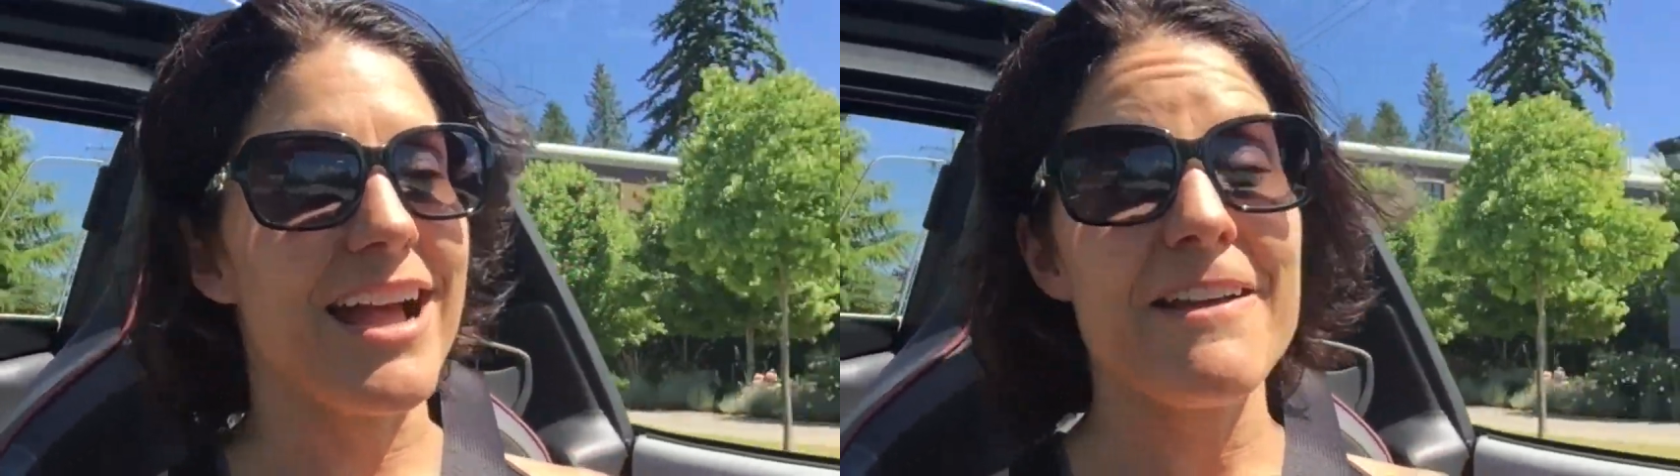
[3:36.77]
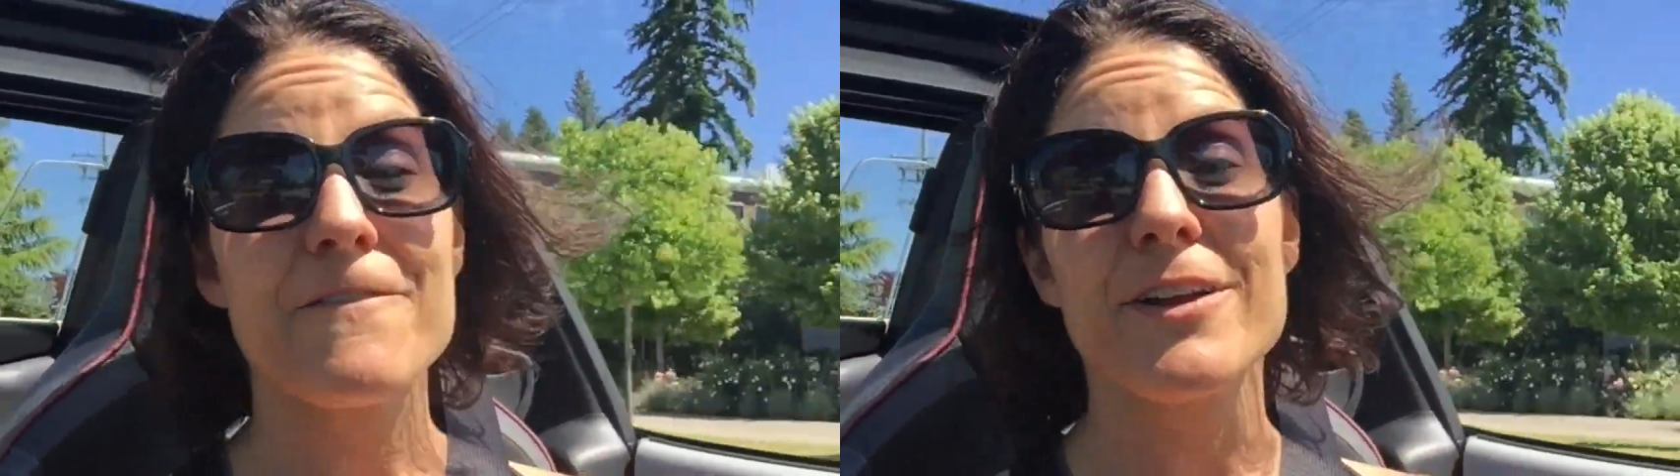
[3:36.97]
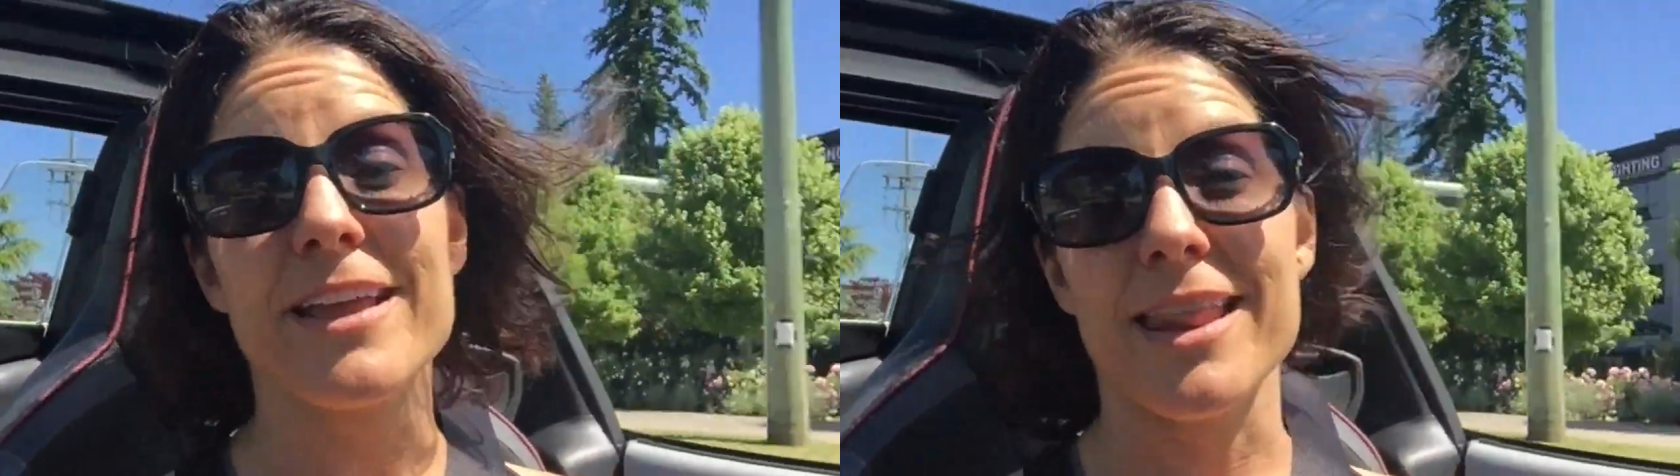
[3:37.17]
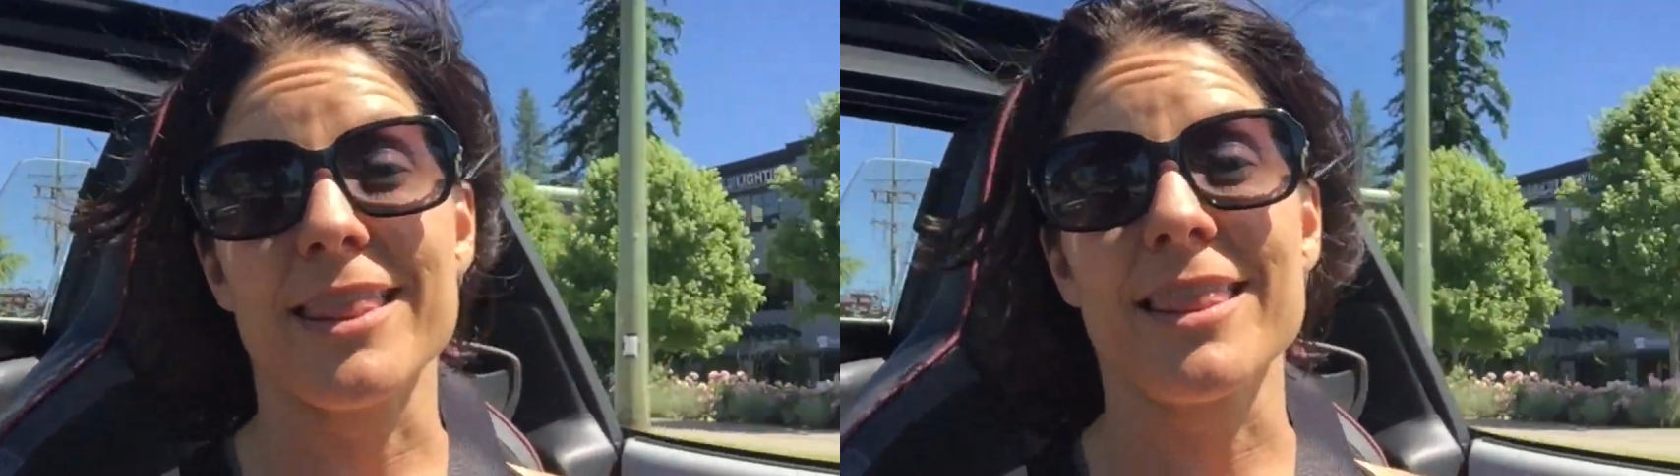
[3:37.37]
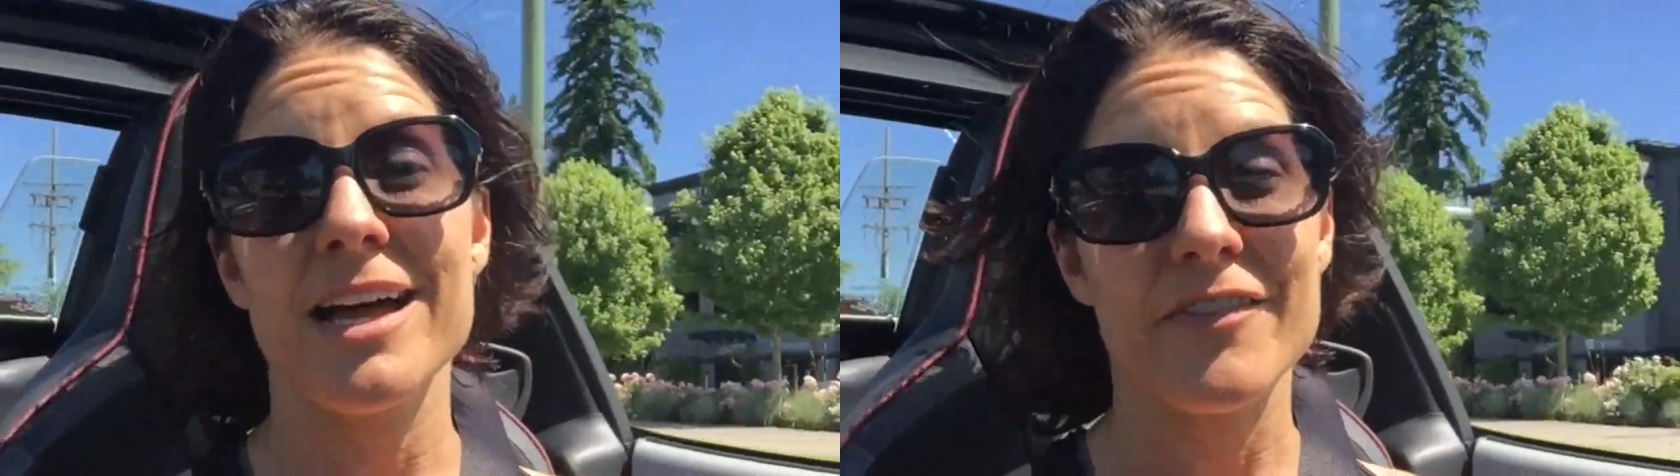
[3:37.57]
I
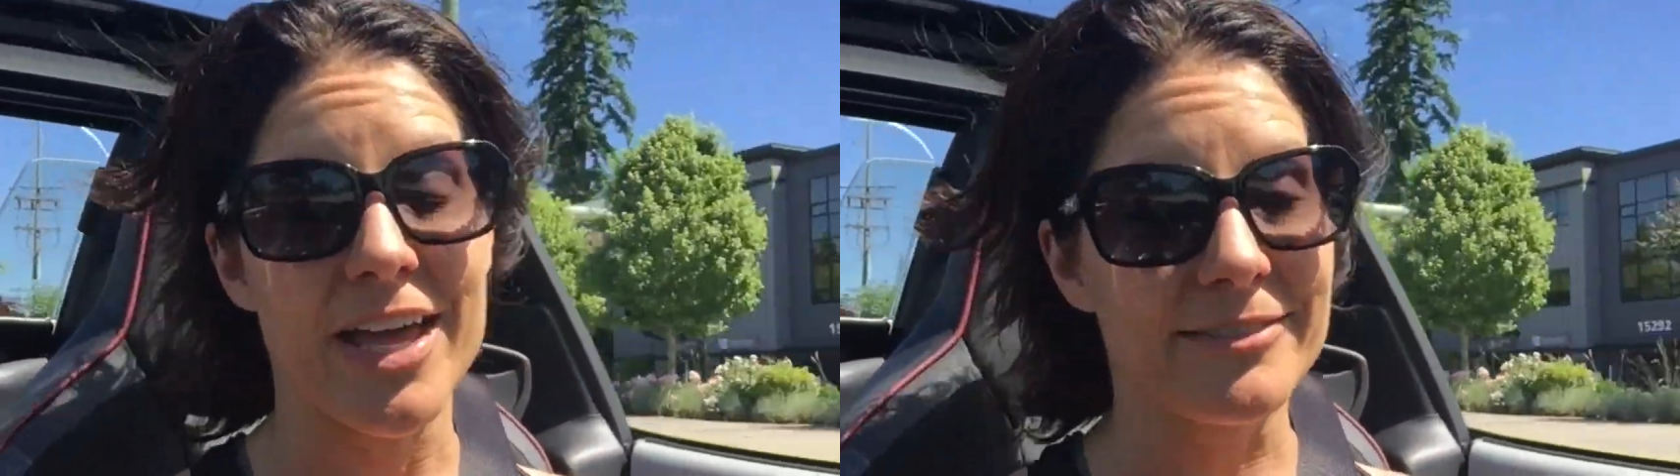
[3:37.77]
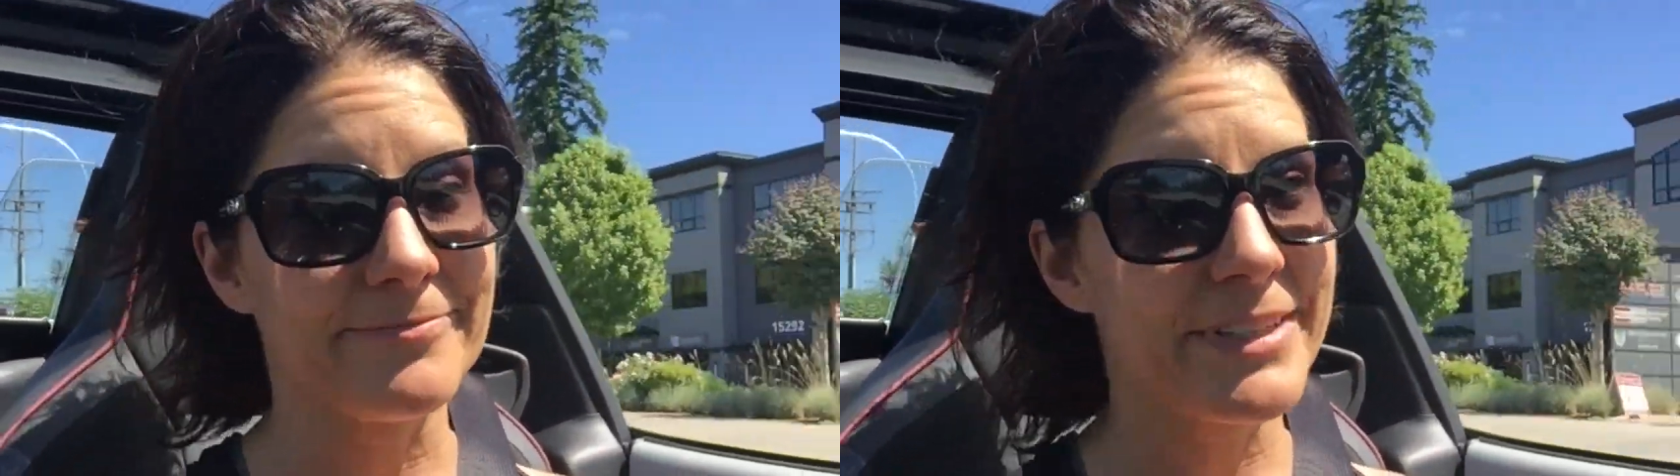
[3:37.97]
freaking love it.